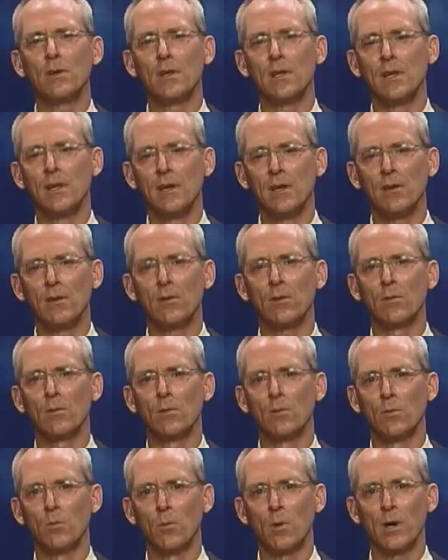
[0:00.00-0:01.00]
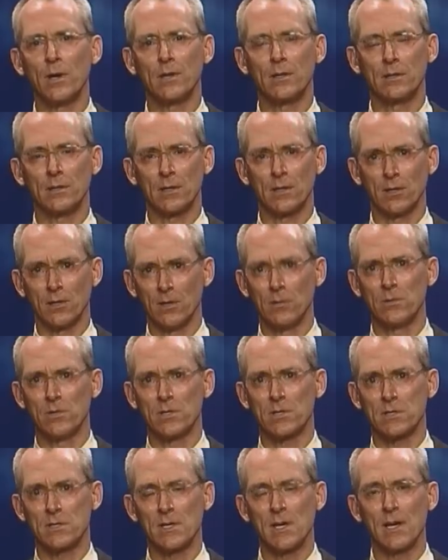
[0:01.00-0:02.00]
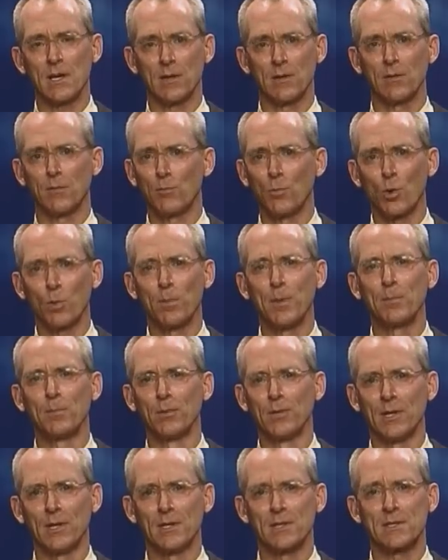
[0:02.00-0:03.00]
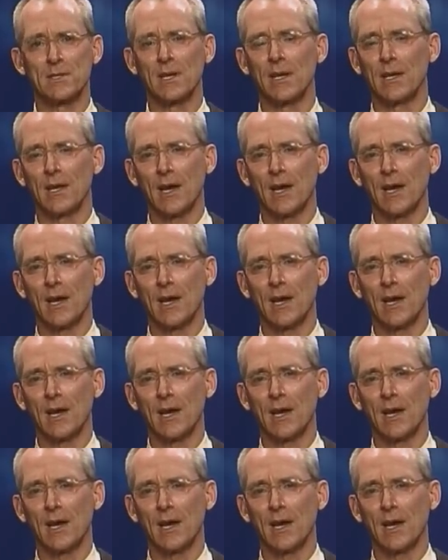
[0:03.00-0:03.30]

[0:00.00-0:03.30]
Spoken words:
hear what you just said, and more people need to say it.